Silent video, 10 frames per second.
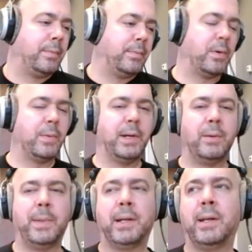Well, we are
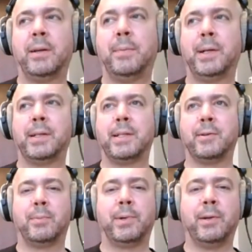making a big
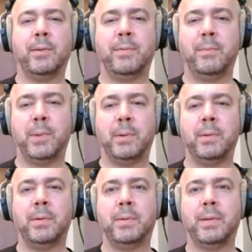single player
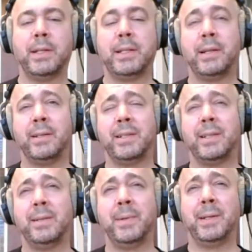mode. That's
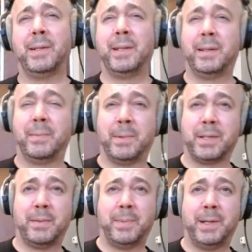honestly been like
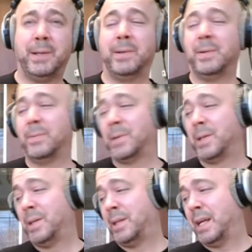most of my year working
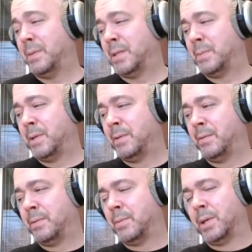on the game has been
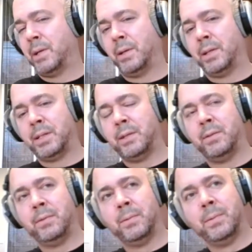working on this
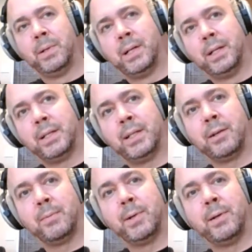new
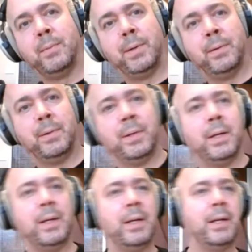single player mode.
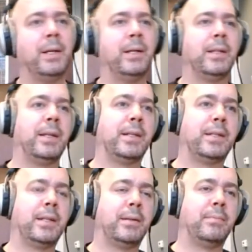
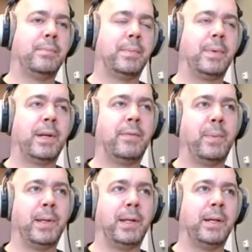That's kind of a
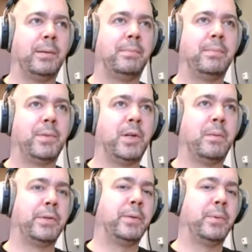bit like
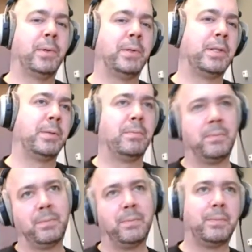Geometry Wars,
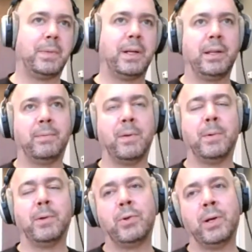kind of like
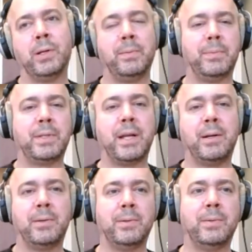Robotron
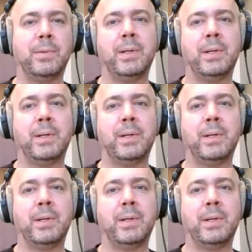style